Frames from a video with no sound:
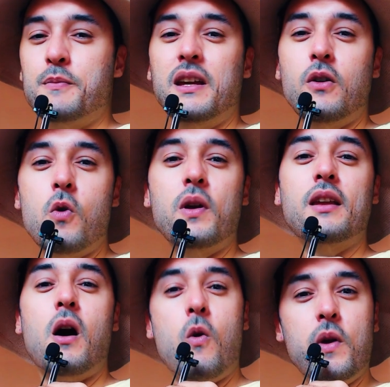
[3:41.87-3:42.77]
mean going
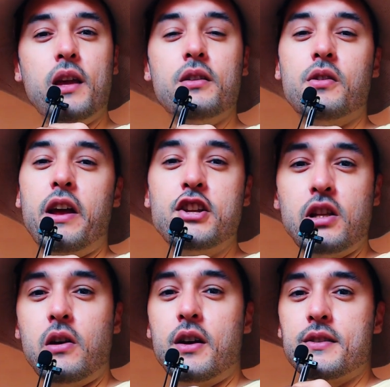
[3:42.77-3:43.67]
all in your
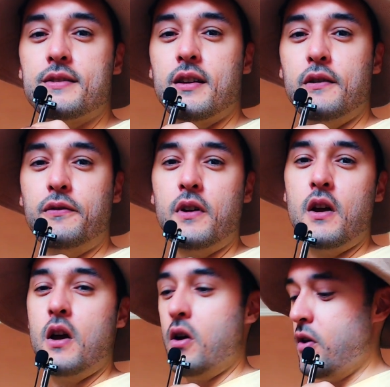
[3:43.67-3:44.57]
edgelord
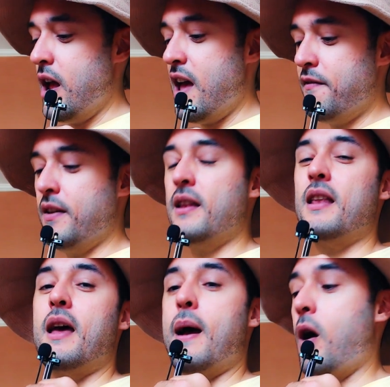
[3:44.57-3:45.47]
stuff or having
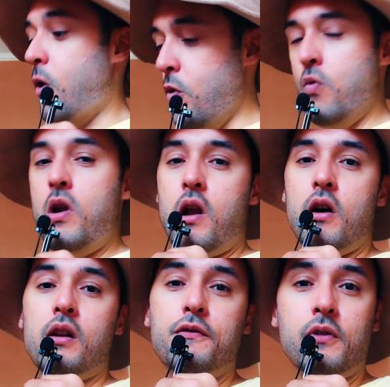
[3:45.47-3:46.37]
a whole lot
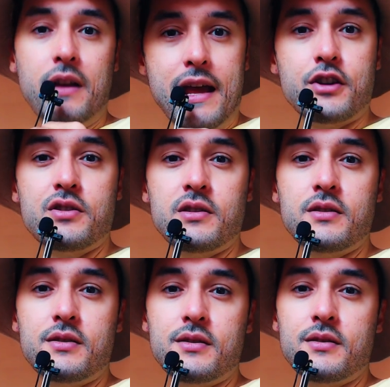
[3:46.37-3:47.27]
of
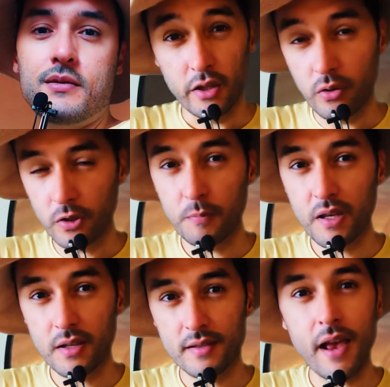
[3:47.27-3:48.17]
connections. You could
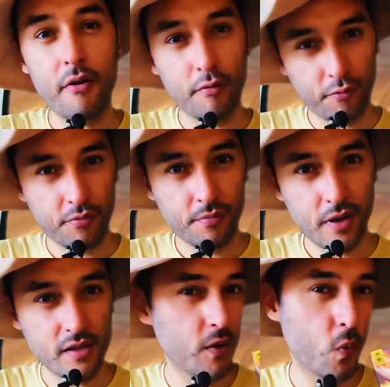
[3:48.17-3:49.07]
be a Seraph,
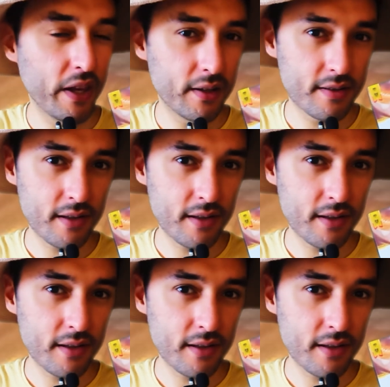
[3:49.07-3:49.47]
as a Winged